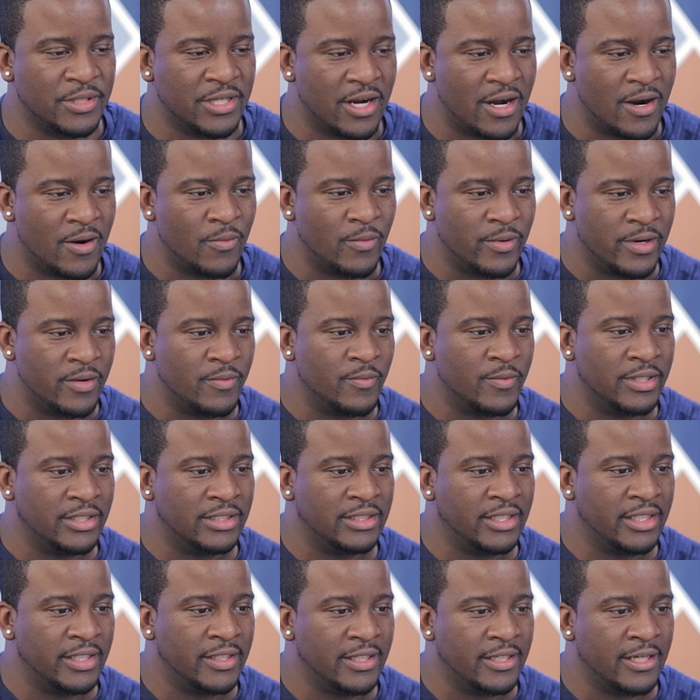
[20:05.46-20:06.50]
Y'all run
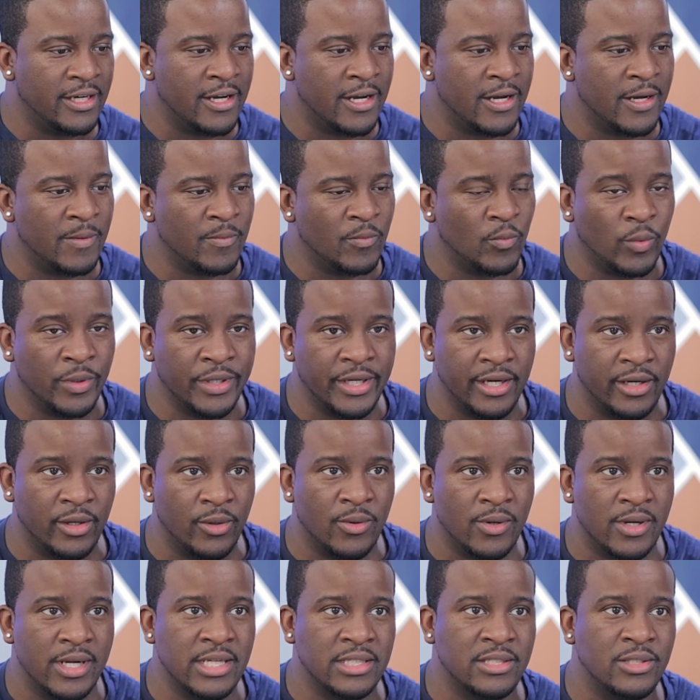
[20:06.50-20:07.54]
with it. We are
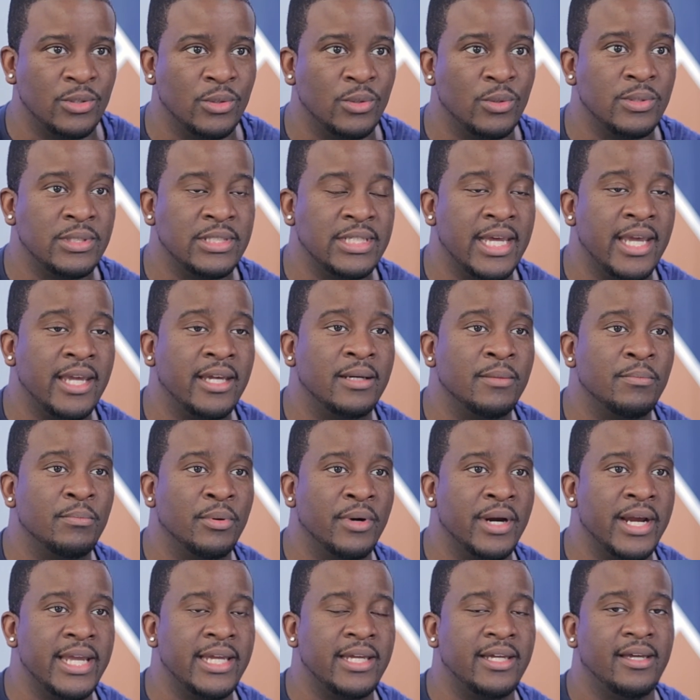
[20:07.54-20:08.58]
going to take a
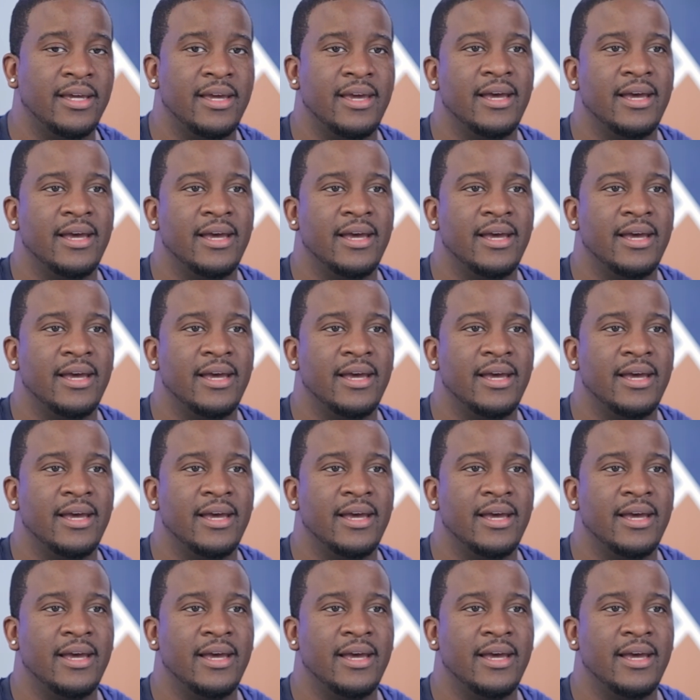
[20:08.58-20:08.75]
break.